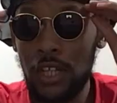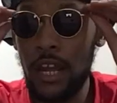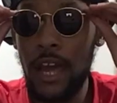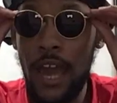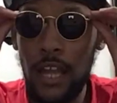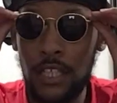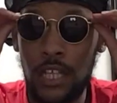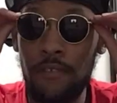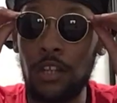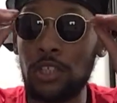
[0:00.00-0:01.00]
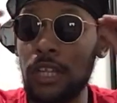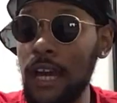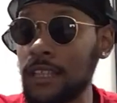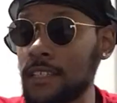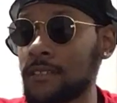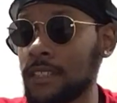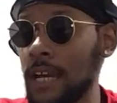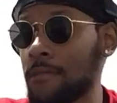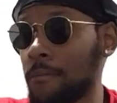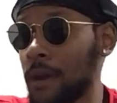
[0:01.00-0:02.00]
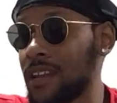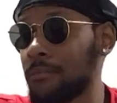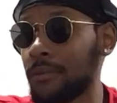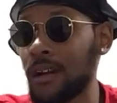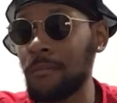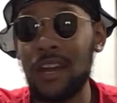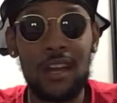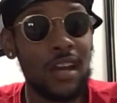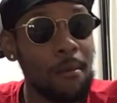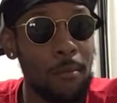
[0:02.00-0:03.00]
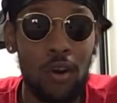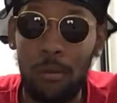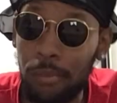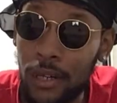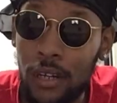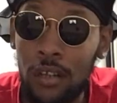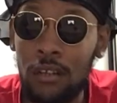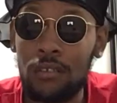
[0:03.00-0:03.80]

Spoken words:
trying to act tough because you got this type of money, bro, man? Come on, bro.